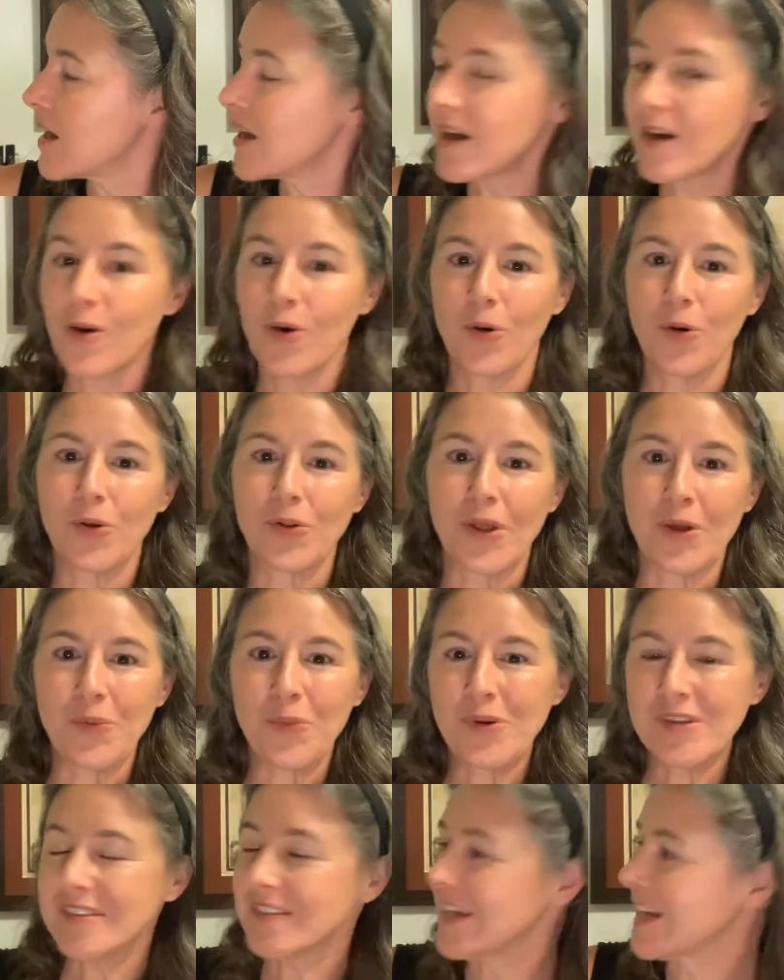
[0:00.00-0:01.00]
hold on
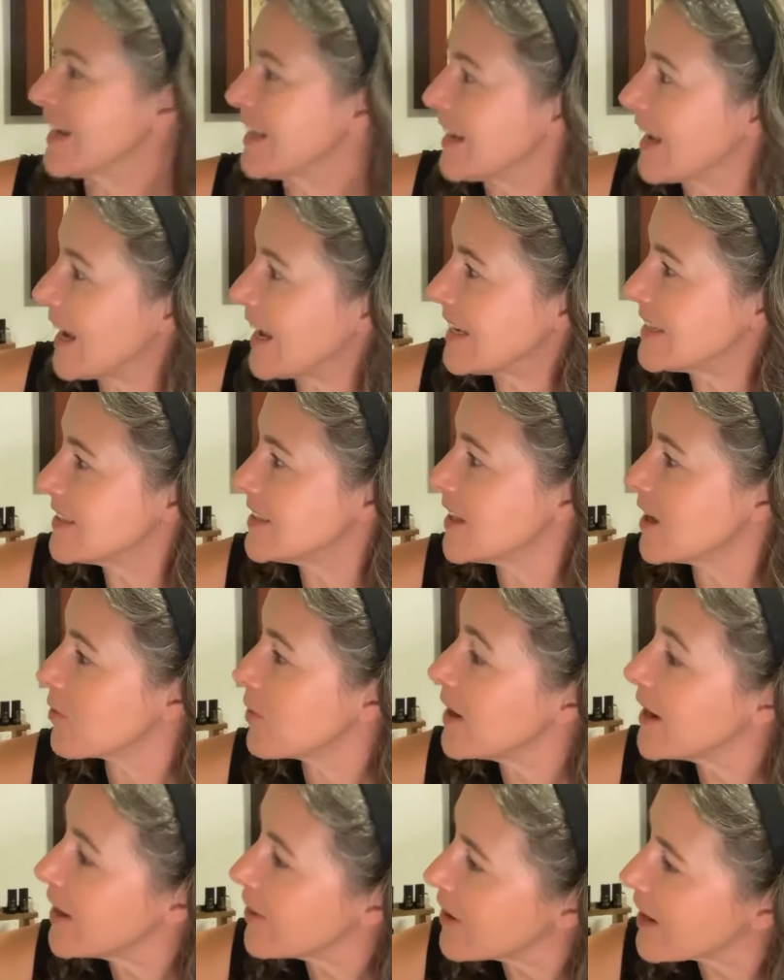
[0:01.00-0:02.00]
one second, guys, not
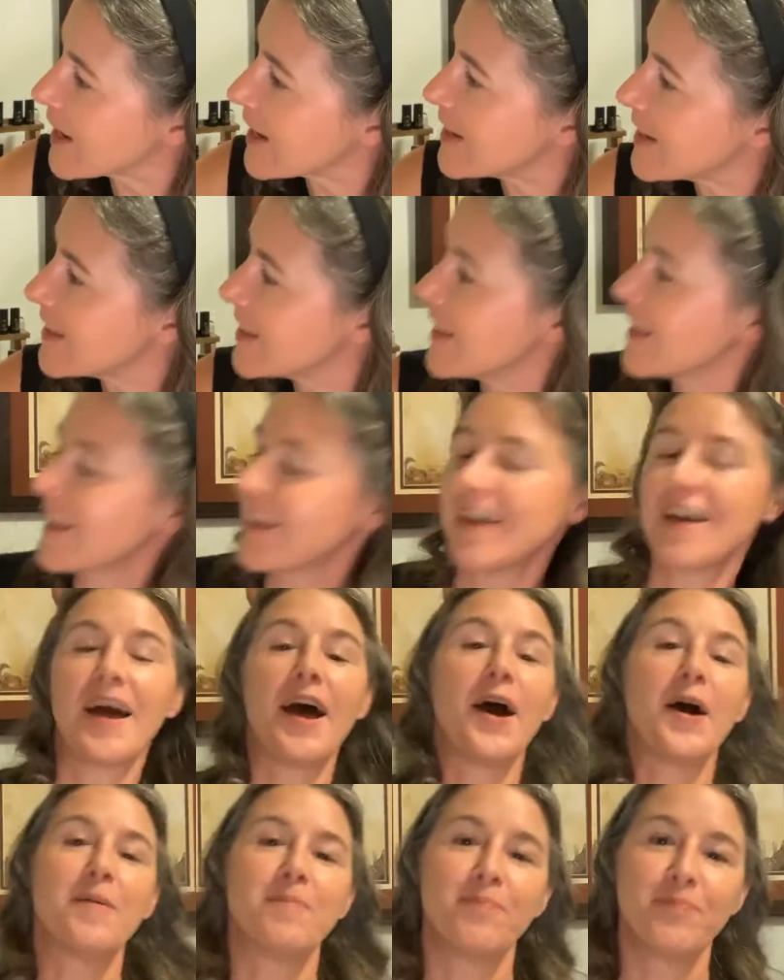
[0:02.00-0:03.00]
right now, honey.
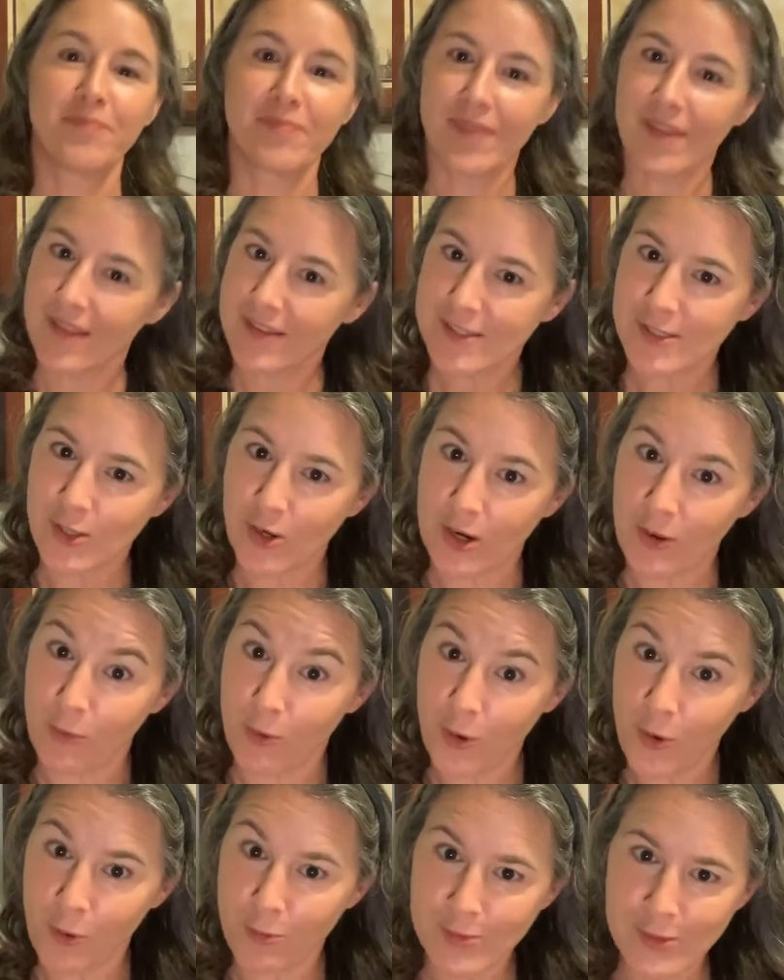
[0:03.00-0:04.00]
Sorry, we're
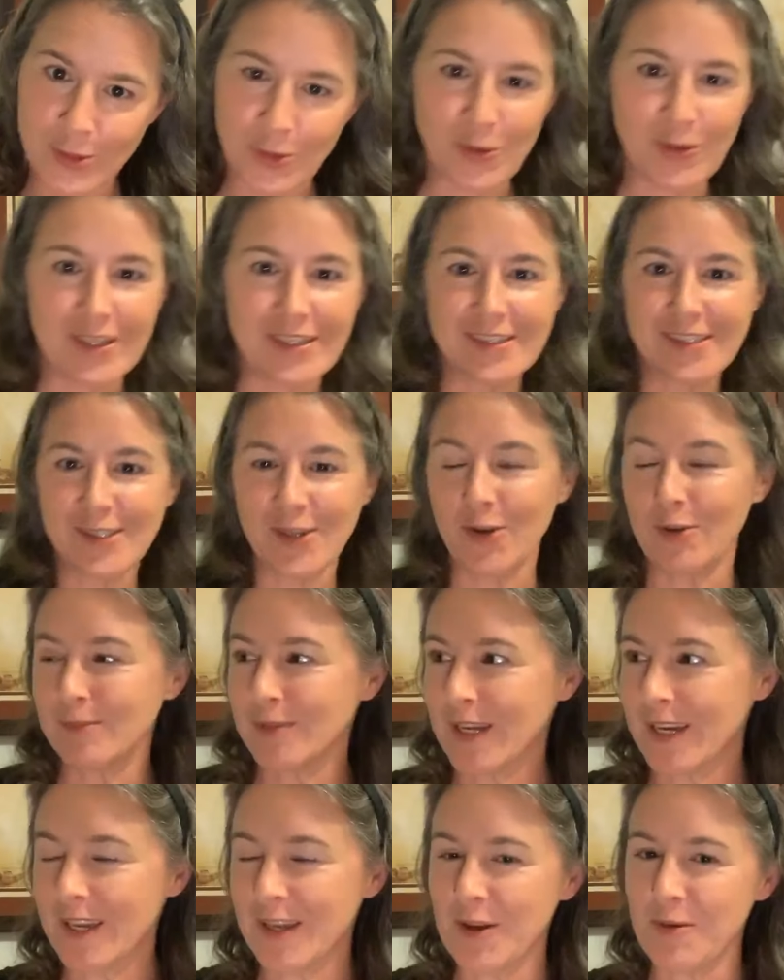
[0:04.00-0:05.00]
homeschooling, so I'm
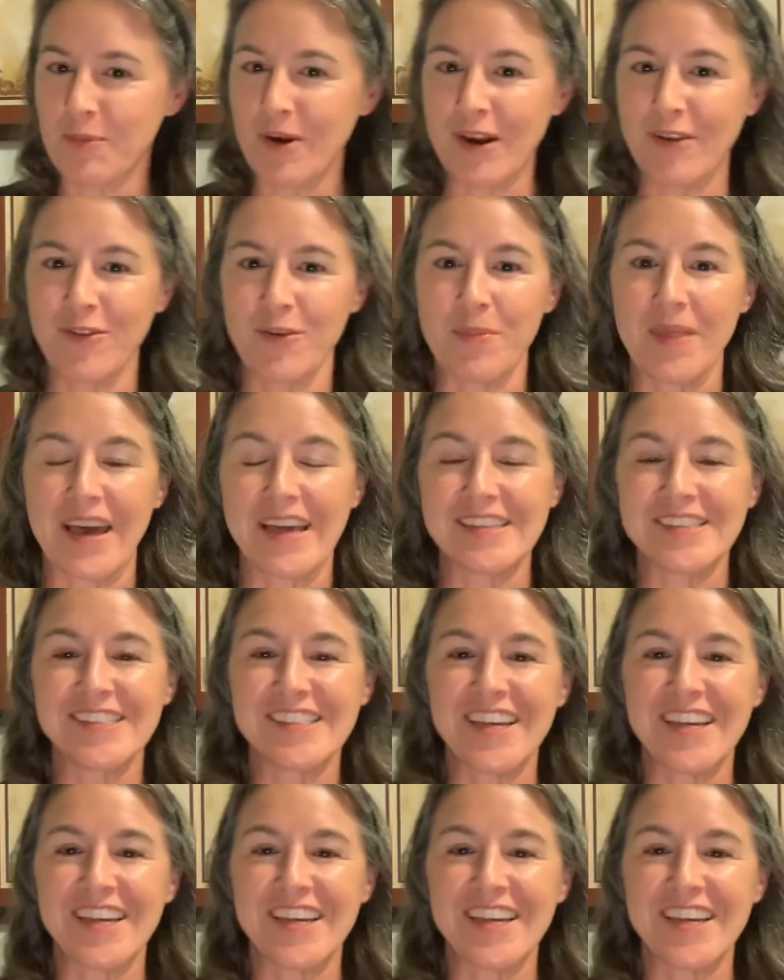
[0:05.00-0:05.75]
taking a break from that.